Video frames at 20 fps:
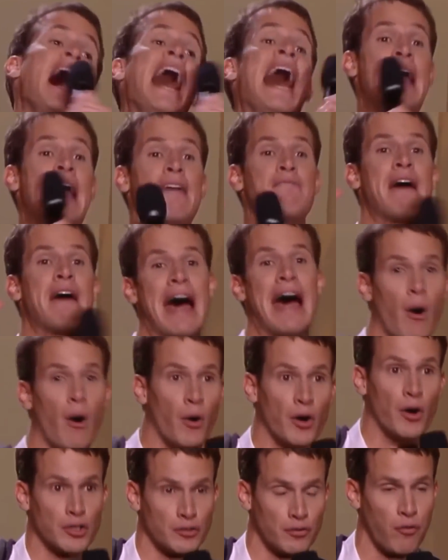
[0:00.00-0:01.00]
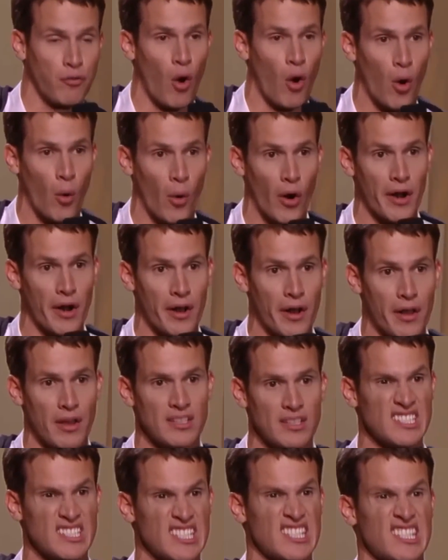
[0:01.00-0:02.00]
5 hours forward.
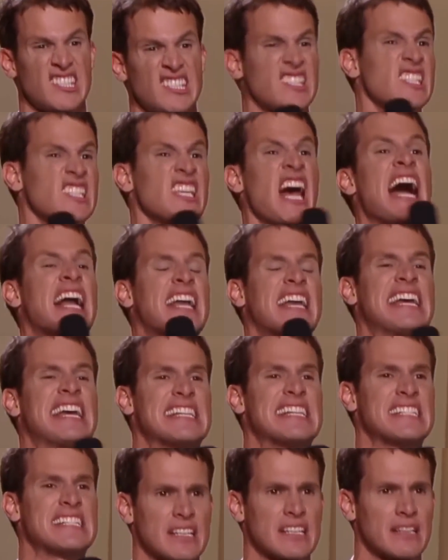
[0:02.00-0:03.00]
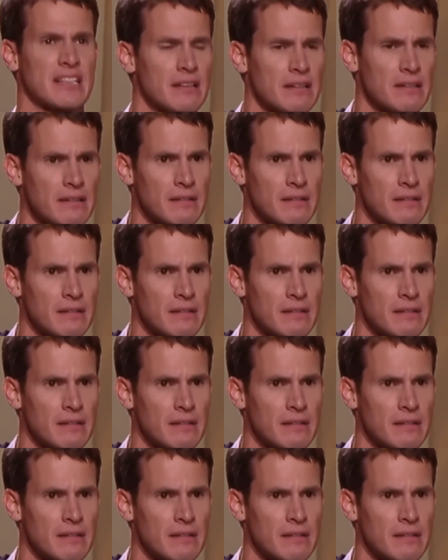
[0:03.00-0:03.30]
Suck it.